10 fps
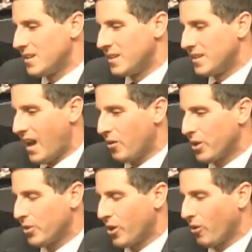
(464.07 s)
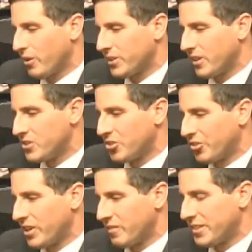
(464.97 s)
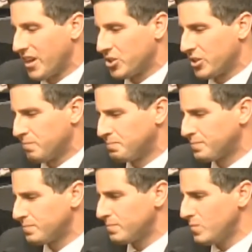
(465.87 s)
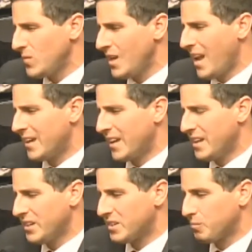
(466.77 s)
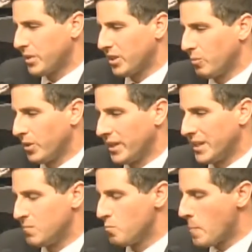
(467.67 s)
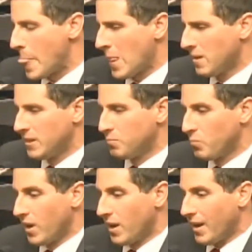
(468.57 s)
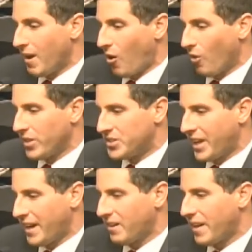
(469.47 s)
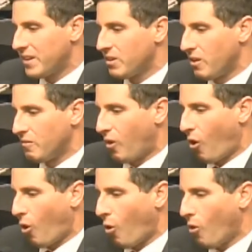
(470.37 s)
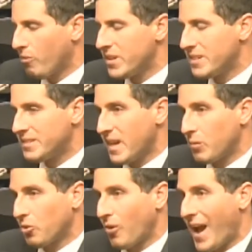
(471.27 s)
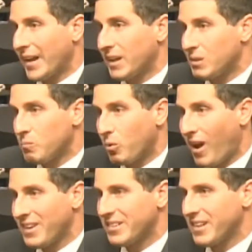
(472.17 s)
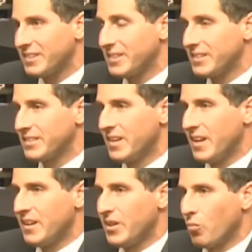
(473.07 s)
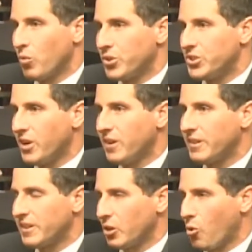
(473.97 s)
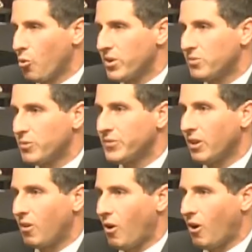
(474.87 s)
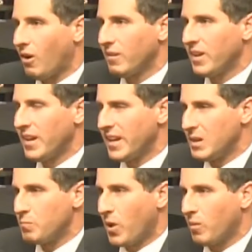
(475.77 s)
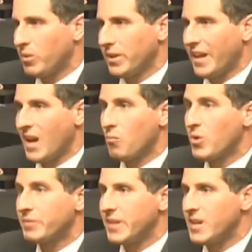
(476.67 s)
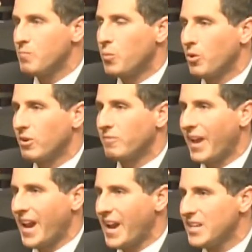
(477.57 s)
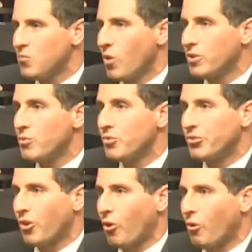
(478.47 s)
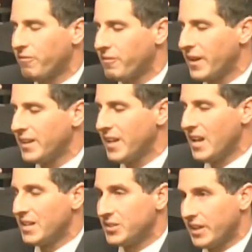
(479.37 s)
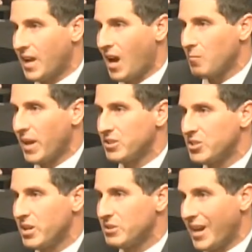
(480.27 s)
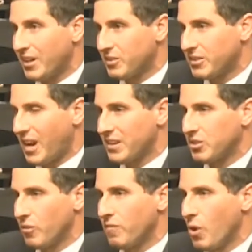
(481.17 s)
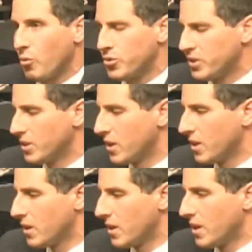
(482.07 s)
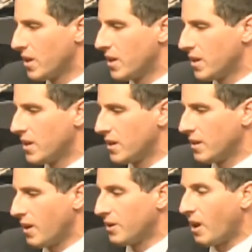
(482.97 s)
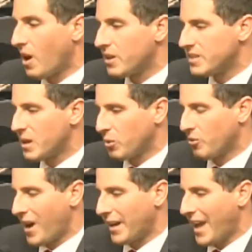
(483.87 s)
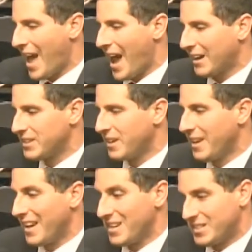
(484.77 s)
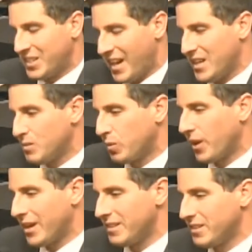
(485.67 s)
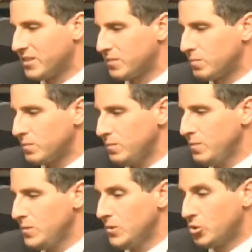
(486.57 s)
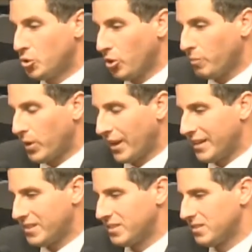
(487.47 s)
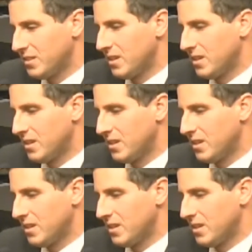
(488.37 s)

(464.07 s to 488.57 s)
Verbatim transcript: Now, here we are at the legislative session, and inexplicably, on the tail end of all these democratic processes that were done in accordance with the law, in public, and with the input of anyone who saw fit to comment, to exercise their vote, an undemocratic act is taking place, took place,